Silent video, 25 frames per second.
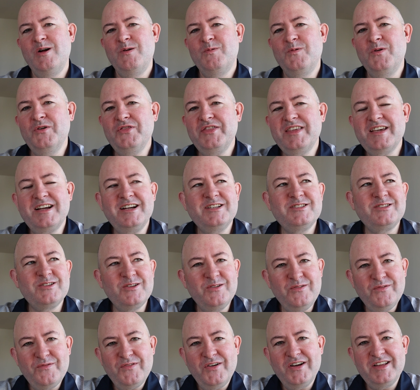One thing I
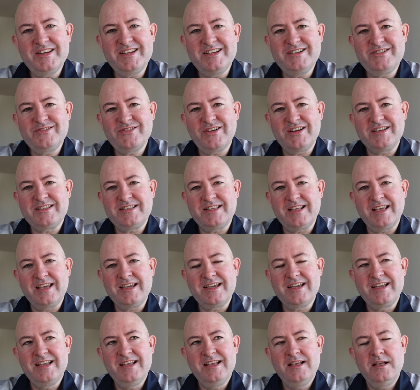do find
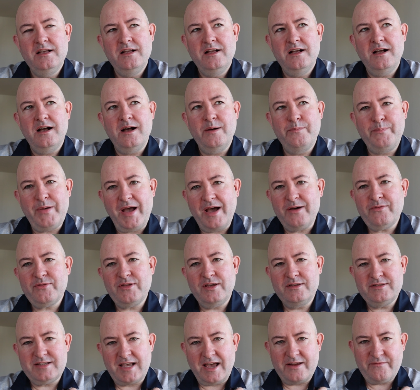interesting about
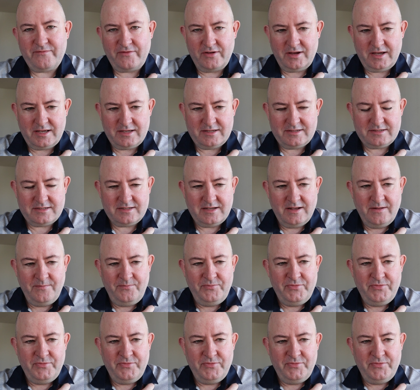those adverts